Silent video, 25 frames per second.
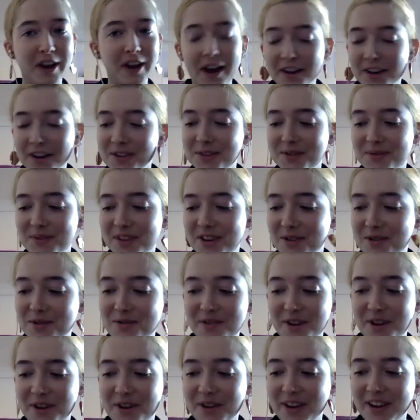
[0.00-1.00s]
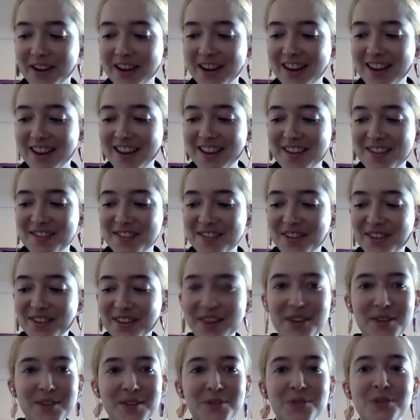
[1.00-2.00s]
Angus video. Very, very
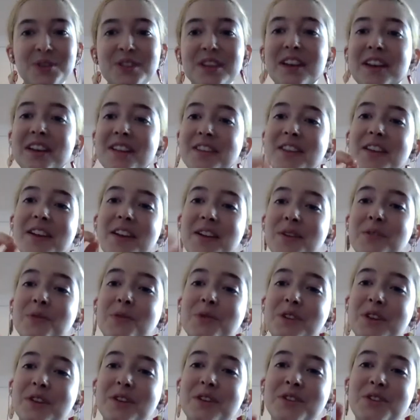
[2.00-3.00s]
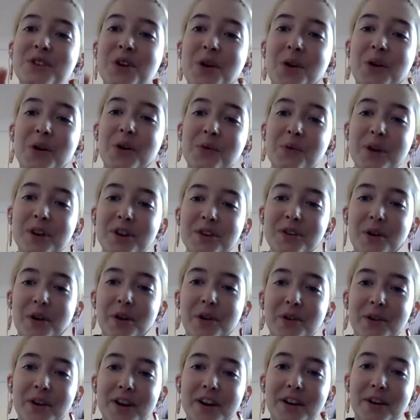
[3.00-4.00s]
good. Was it shot where you
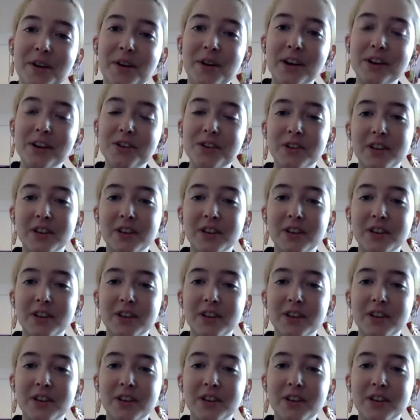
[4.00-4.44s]
are right now, actually?